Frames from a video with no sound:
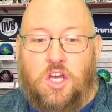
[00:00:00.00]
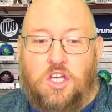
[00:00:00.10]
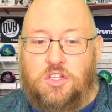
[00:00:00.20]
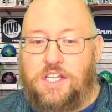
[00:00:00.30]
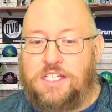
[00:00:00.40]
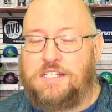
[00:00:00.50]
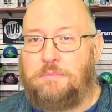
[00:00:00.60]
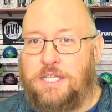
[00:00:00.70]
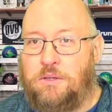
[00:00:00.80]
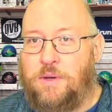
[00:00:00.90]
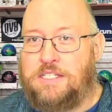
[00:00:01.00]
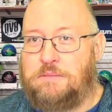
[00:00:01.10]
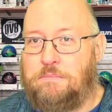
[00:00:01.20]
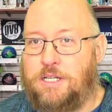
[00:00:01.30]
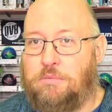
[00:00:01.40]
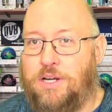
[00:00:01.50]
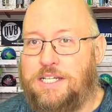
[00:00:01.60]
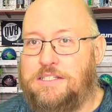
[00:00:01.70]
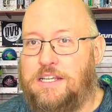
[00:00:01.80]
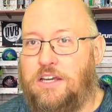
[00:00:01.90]
you'd get some leeway, some better
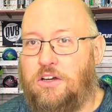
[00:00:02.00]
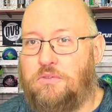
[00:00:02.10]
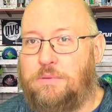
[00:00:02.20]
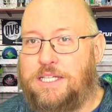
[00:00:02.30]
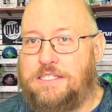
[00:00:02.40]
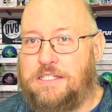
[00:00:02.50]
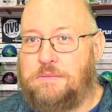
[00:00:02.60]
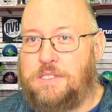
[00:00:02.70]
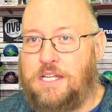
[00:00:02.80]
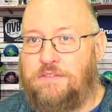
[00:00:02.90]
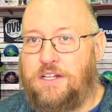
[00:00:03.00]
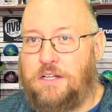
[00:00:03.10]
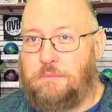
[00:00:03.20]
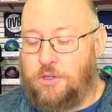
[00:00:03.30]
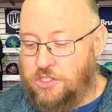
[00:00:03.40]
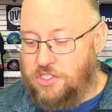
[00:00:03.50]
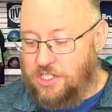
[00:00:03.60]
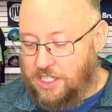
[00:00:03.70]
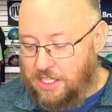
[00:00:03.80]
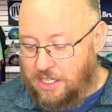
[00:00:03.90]
pricing on replacing some stuff in an emergency.